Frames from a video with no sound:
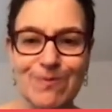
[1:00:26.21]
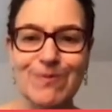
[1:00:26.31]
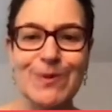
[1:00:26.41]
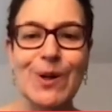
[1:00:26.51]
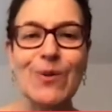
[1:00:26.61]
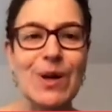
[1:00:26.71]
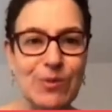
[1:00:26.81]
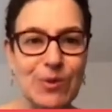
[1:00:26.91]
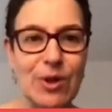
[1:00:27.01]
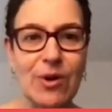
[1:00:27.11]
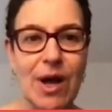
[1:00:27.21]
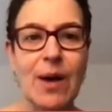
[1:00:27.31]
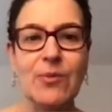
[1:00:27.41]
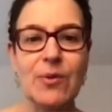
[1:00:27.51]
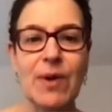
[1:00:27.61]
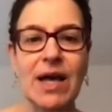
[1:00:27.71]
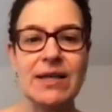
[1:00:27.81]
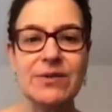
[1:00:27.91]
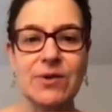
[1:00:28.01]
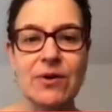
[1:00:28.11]

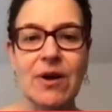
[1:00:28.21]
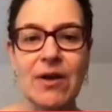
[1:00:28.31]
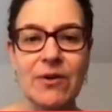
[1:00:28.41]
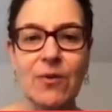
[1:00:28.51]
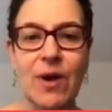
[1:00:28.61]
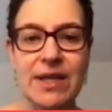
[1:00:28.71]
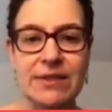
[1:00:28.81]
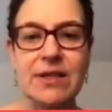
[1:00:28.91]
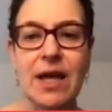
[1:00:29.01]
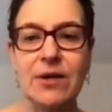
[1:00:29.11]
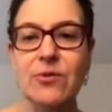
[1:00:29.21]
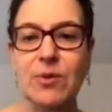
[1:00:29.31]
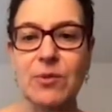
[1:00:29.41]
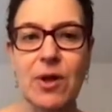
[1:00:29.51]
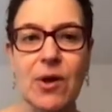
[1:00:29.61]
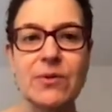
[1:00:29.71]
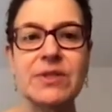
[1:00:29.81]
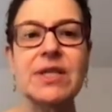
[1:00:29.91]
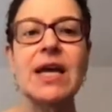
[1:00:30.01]
immunocompromised or otherwise not a normal host.